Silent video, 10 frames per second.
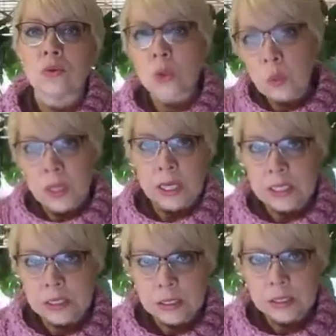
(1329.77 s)

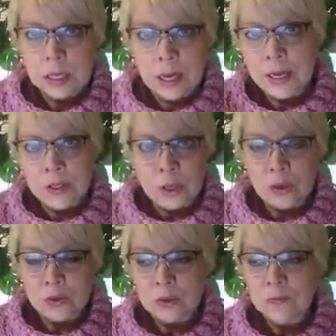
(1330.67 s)
blankets. I like
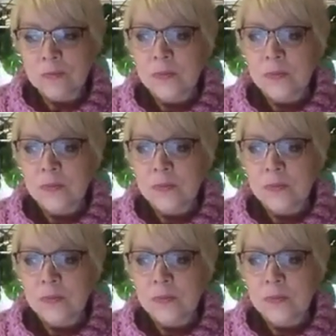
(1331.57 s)
those.